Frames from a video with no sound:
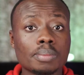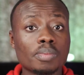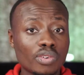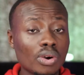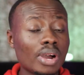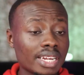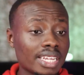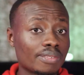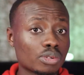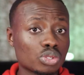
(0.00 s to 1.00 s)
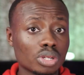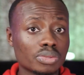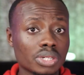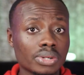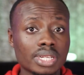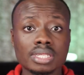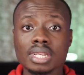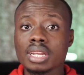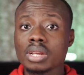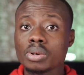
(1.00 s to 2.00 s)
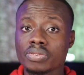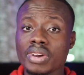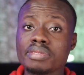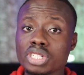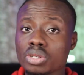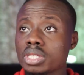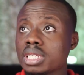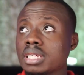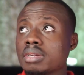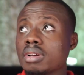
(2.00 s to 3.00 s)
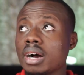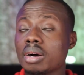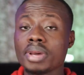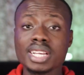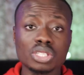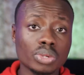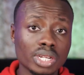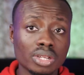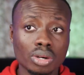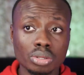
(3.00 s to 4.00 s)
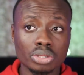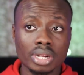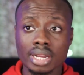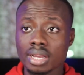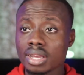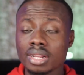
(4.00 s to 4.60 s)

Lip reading: Before the iPhone 12 series, there was 5G on the S20 Ultra,